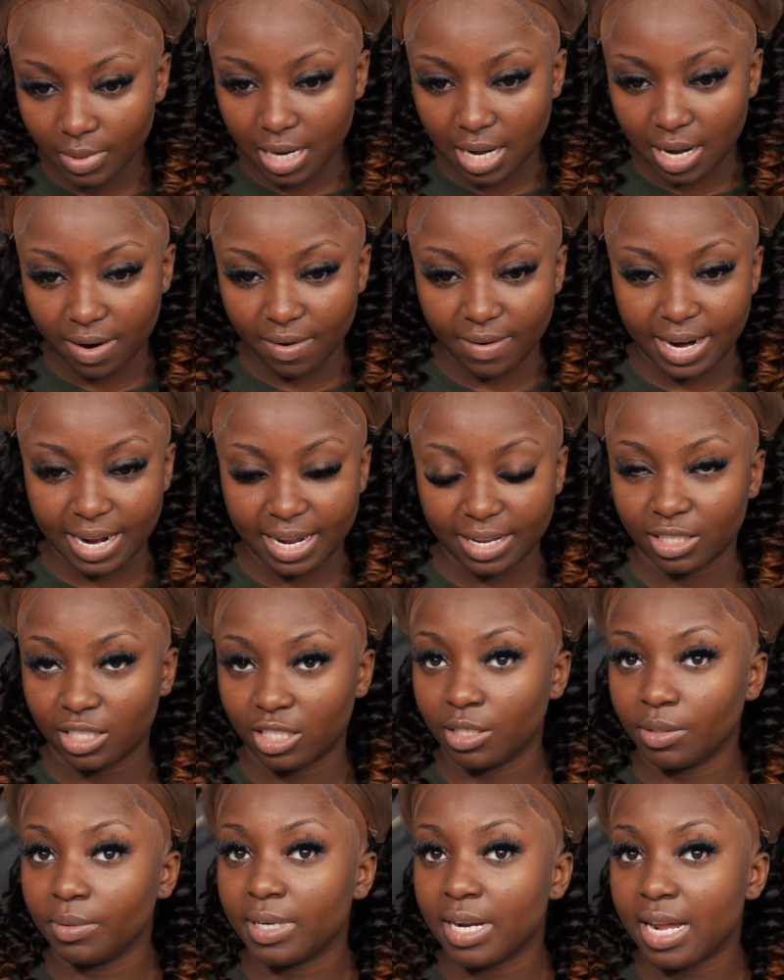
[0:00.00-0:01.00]
All right,
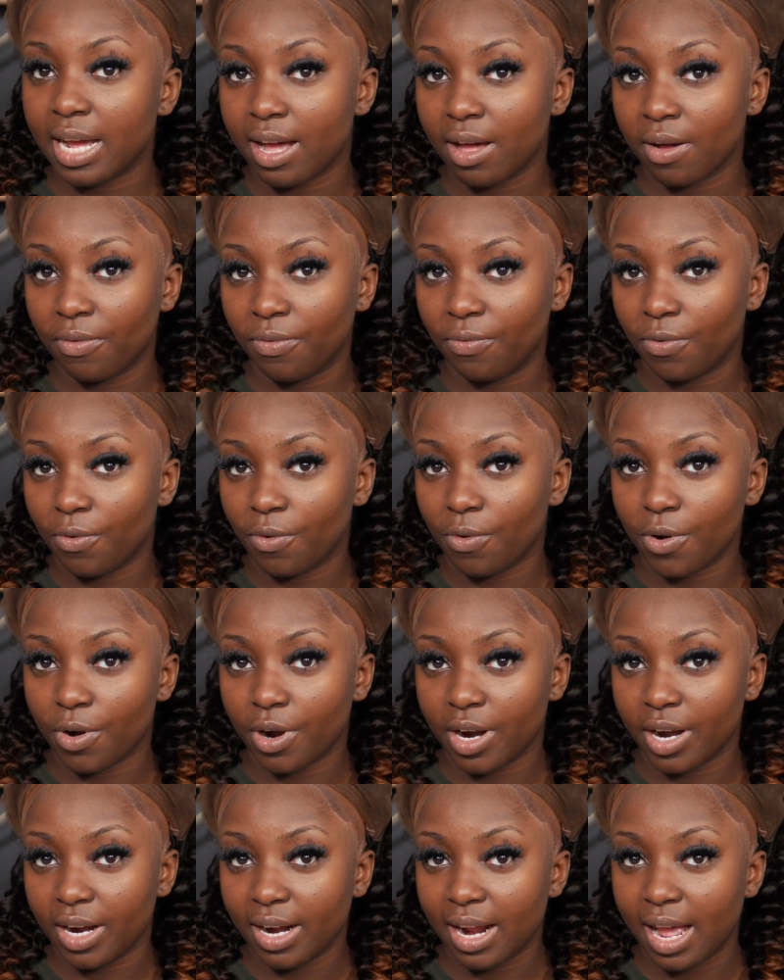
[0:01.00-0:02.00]
so now
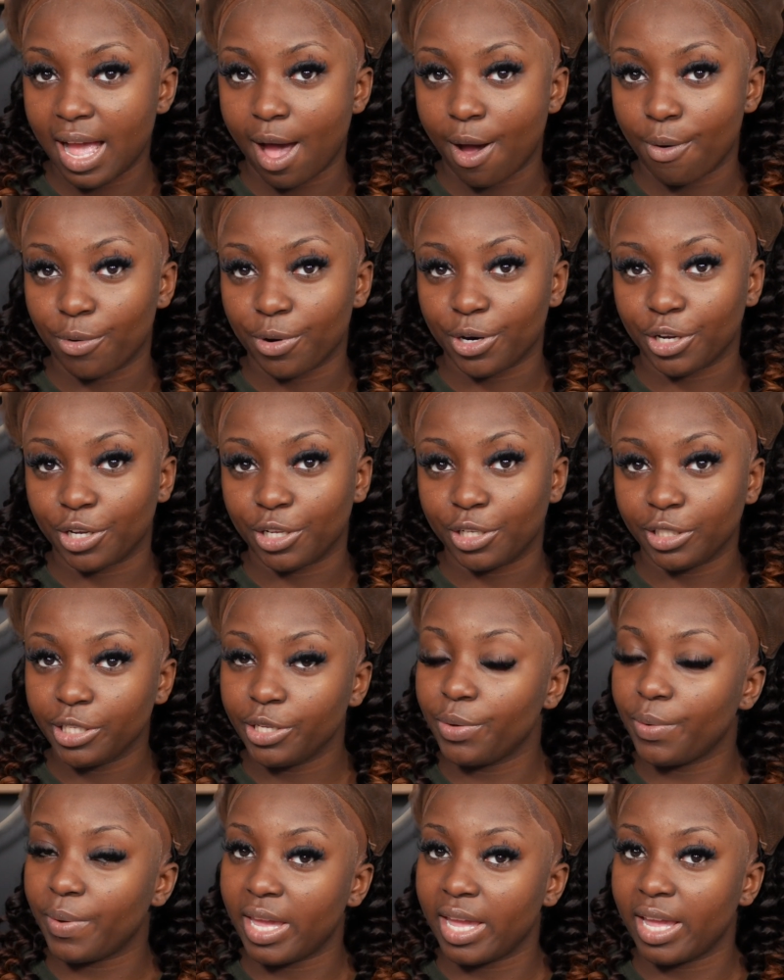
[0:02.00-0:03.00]
for our
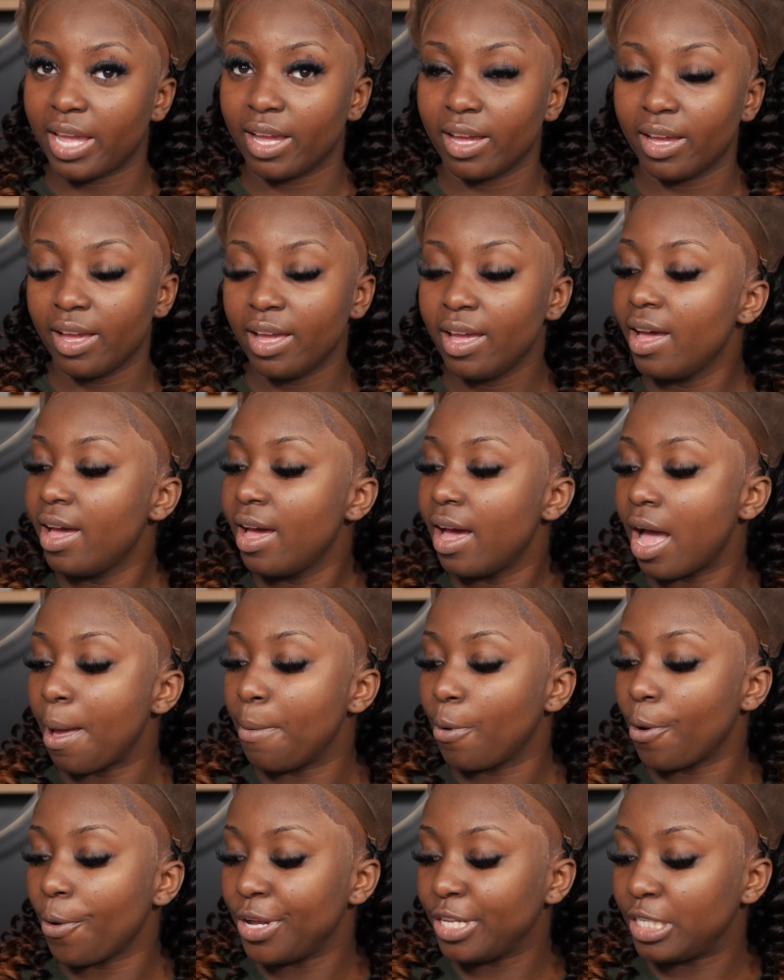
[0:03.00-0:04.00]
gluing,
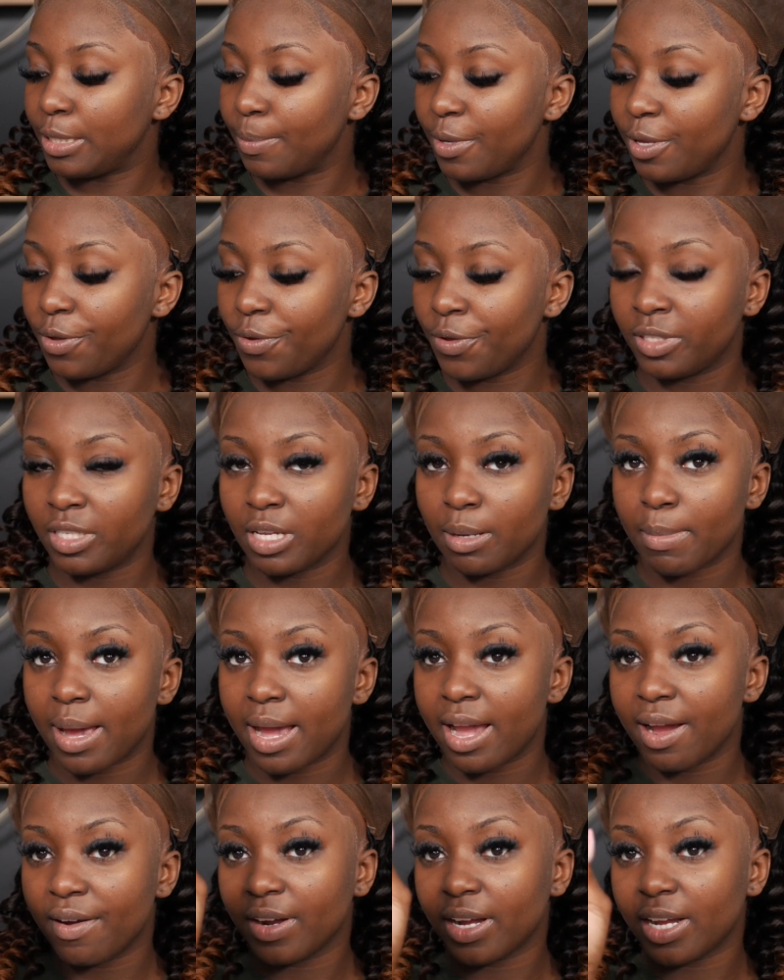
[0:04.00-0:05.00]
I'm going to be using my
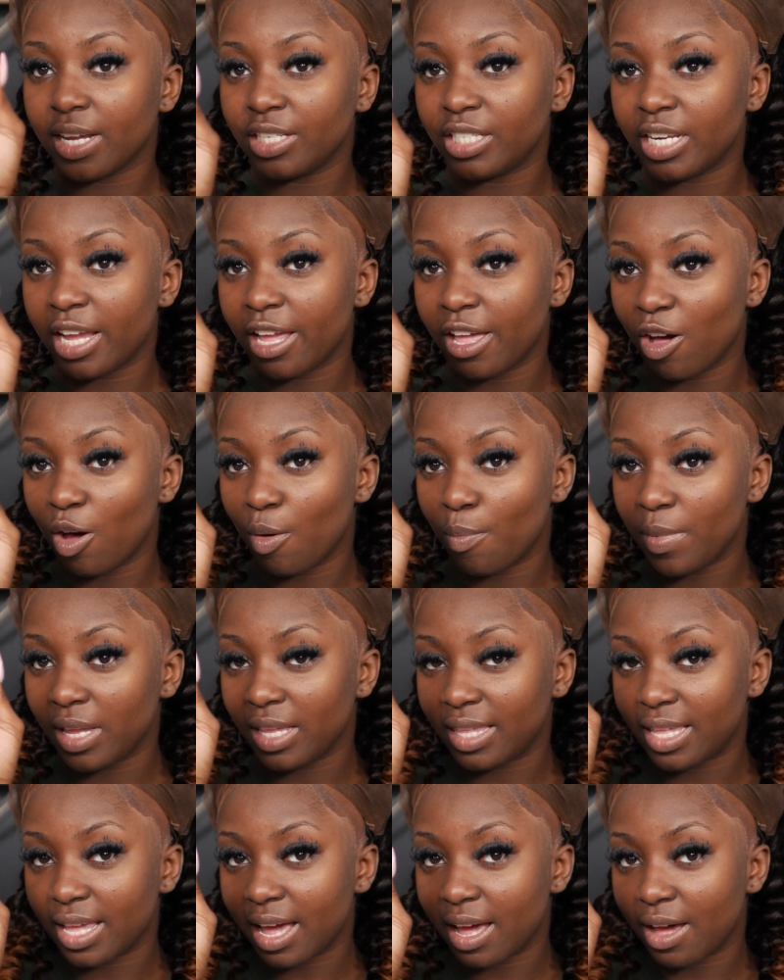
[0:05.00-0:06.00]
Erica J Hold Me
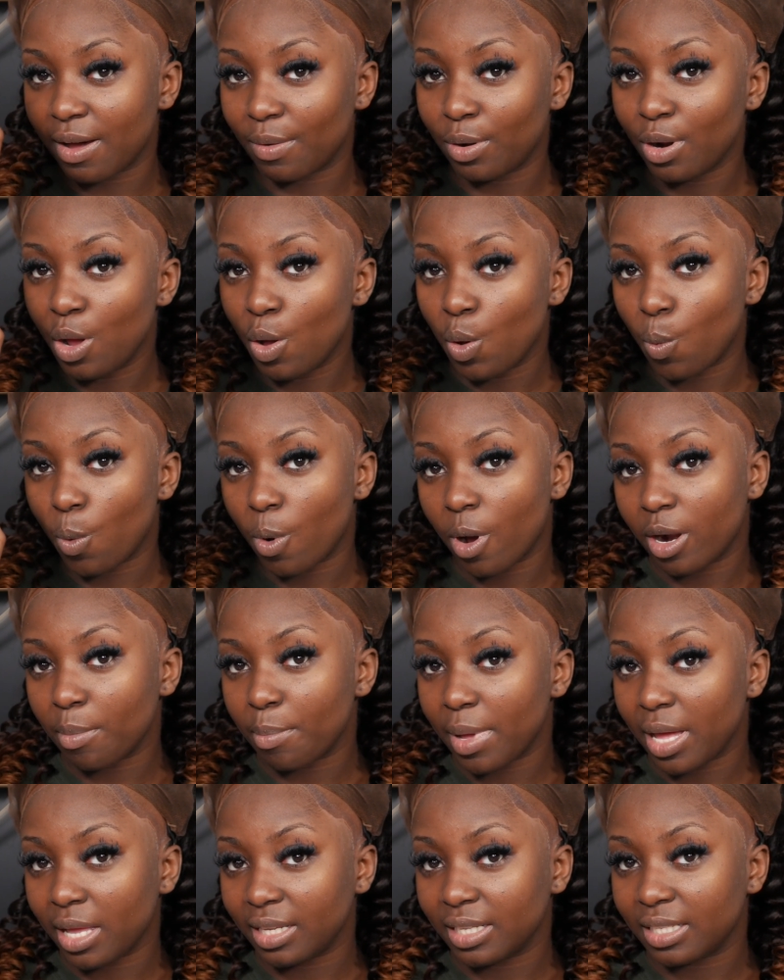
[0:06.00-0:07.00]
Down
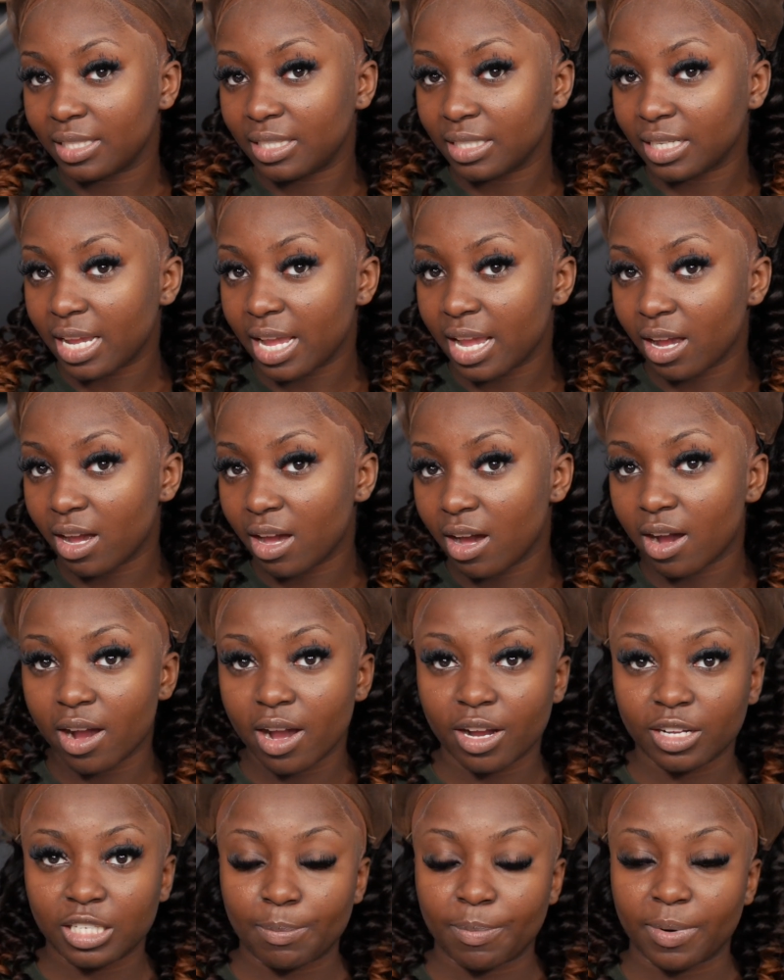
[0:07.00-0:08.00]
Watermelon Skin
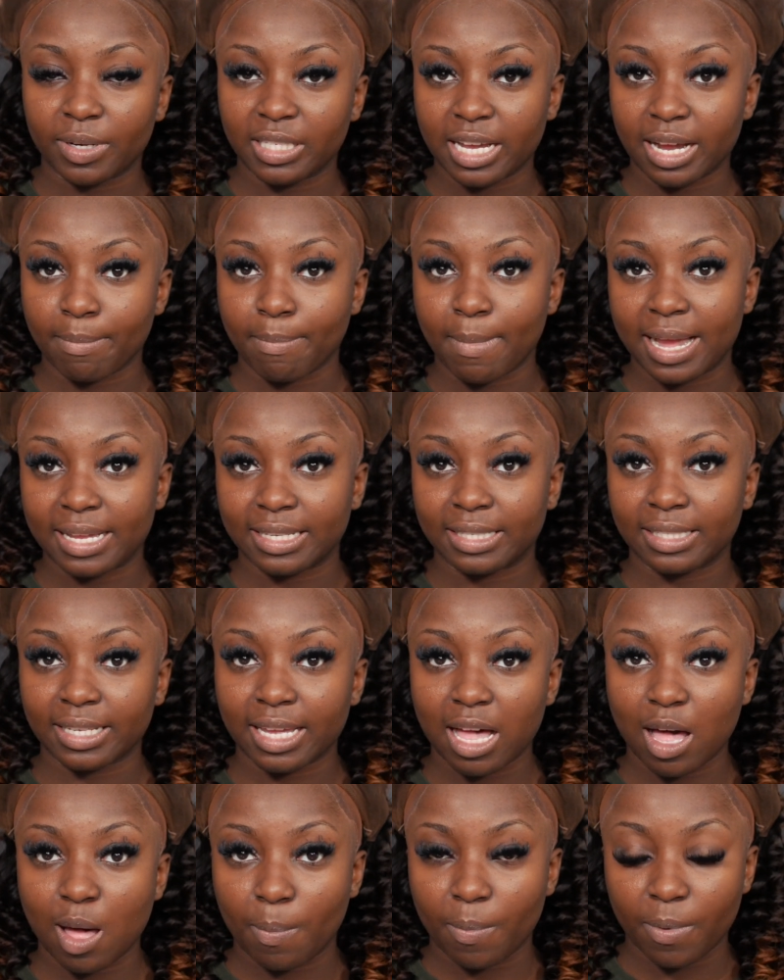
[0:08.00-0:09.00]
Guard to protect my
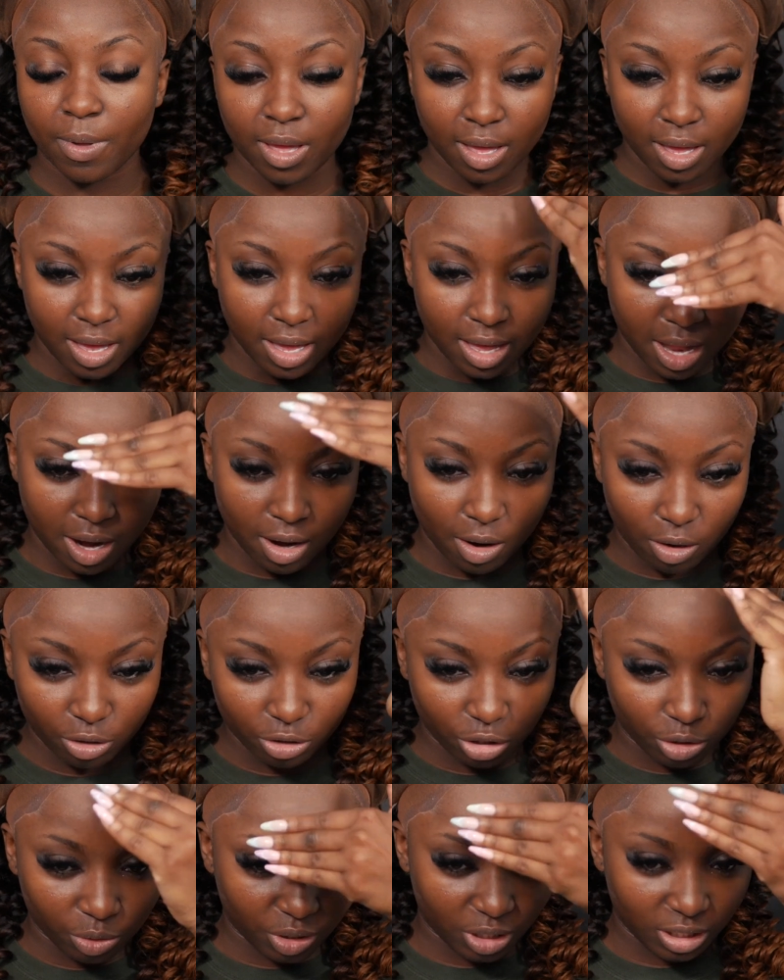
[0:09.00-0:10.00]
scalp and
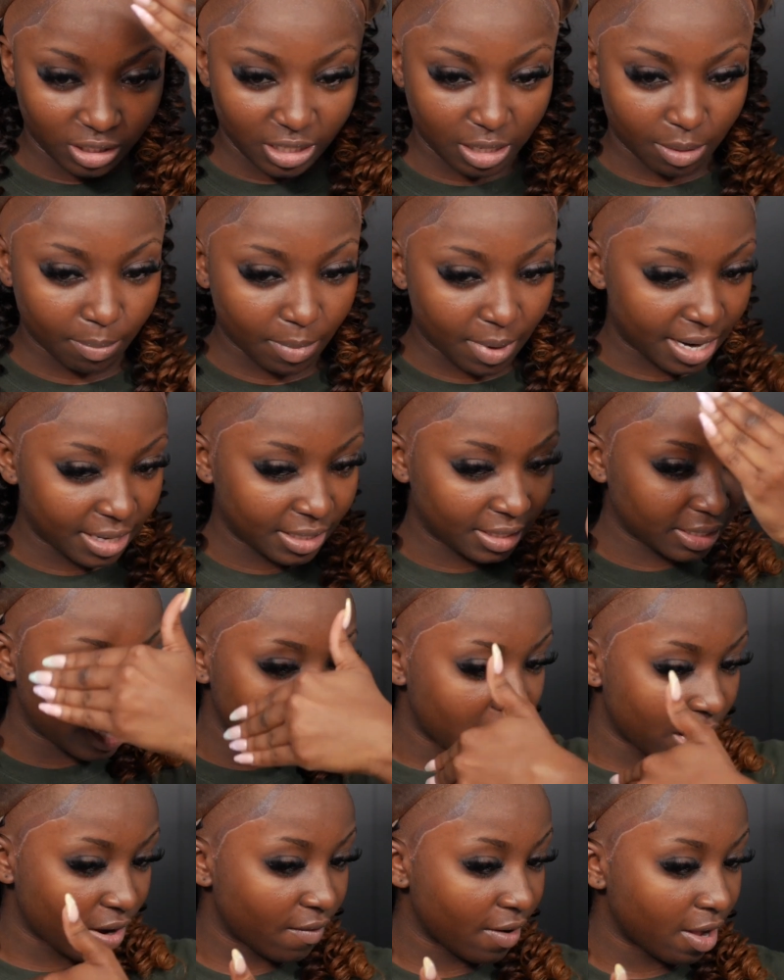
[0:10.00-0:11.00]
also just like my
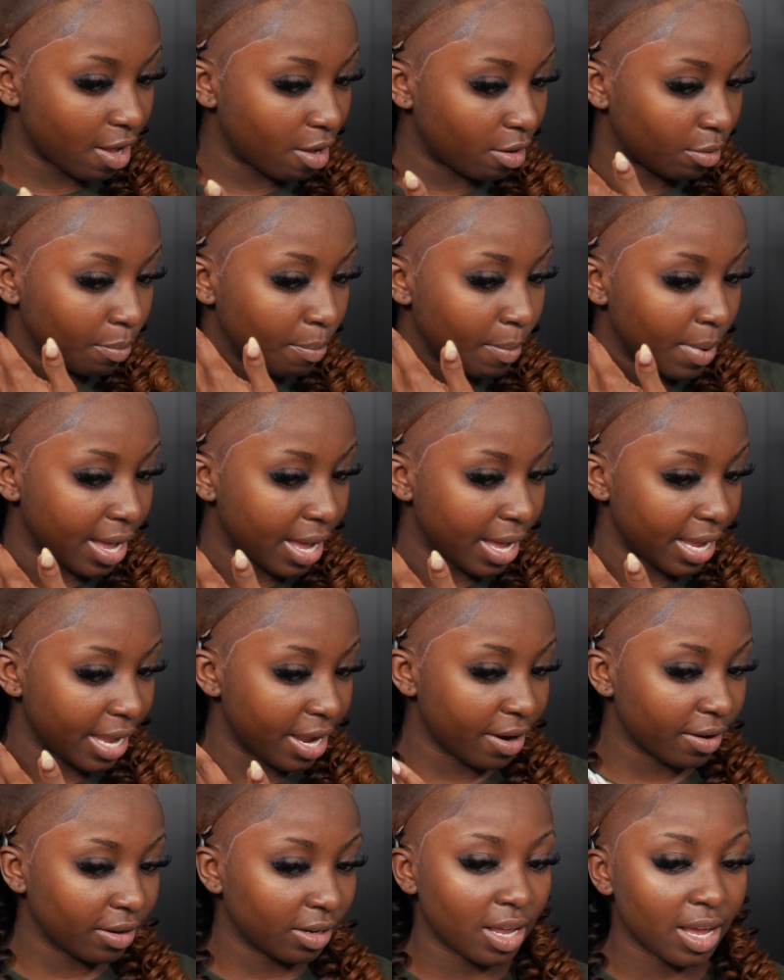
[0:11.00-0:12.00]
skin around my
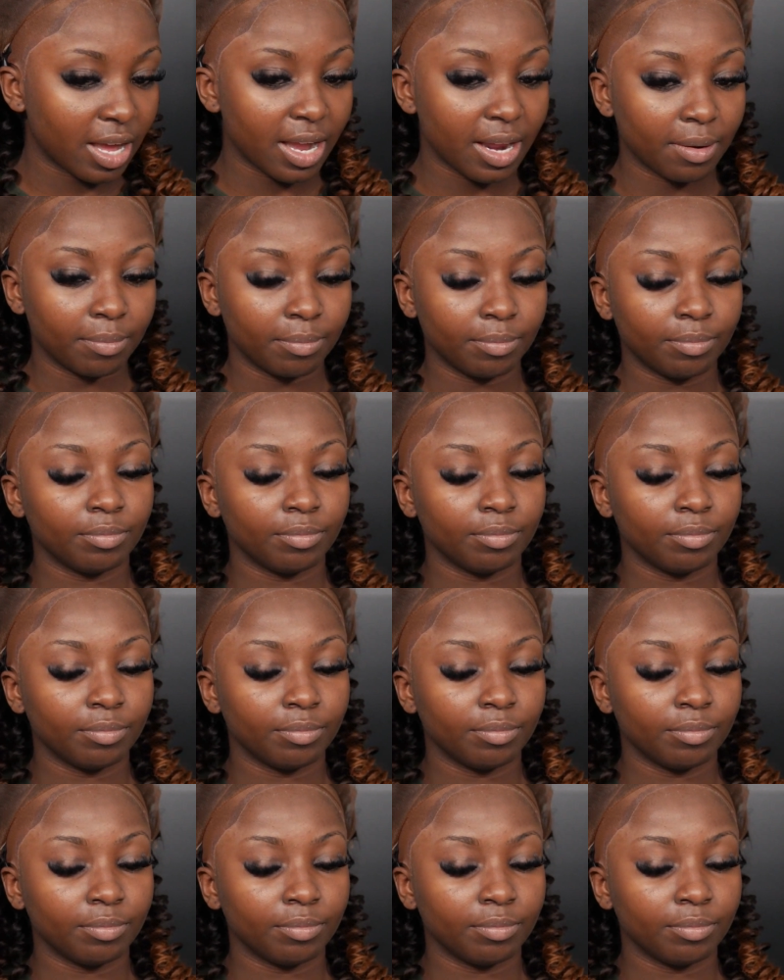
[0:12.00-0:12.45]
hairline.